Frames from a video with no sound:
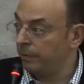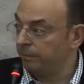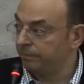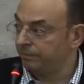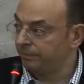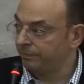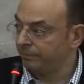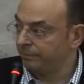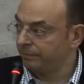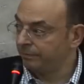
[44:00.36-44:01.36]
them.
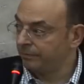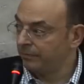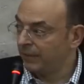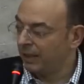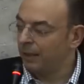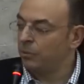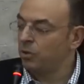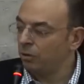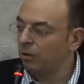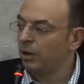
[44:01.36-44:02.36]
And I'm
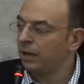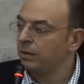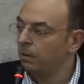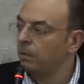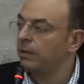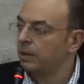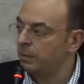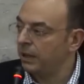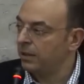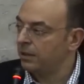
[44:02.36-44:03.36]
sure you had your own
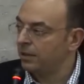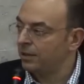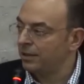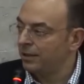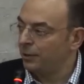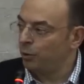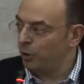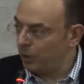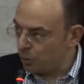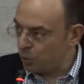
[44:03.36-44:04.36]
experiences
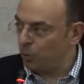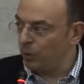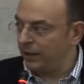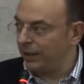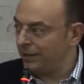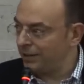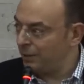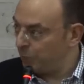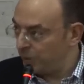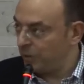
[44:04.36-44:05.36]
during your school
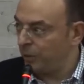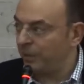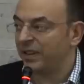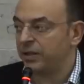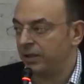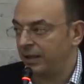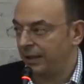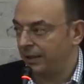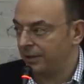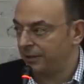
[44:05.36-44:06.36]
years and university
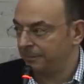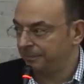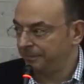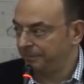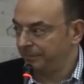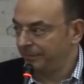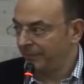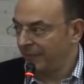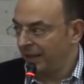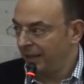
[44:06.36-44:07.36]
years.
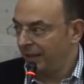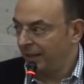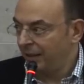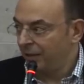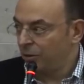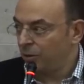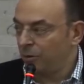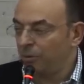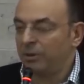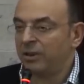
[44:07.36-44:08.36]
So
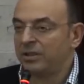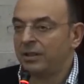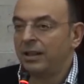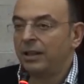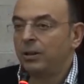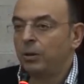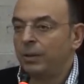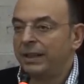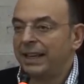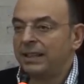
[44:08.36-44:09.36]
you will
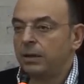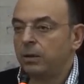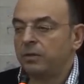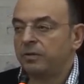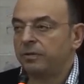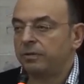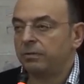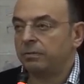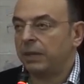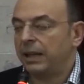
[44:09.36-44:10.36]
get a lot of,
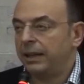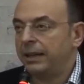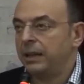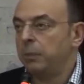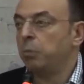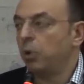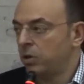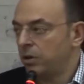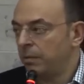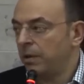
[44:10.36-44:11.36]
by reading
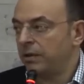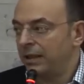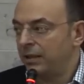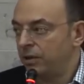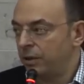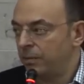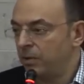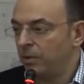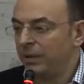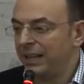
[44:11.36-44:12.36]
books about leadership,
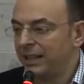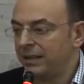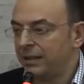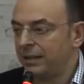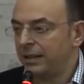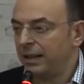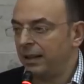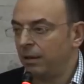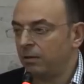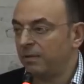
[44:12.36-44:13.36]
you will get
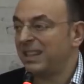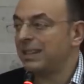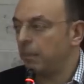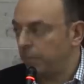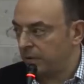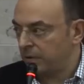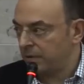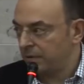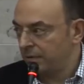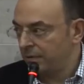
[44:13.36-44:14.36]
a lot of
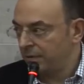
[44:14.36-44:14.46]
examples.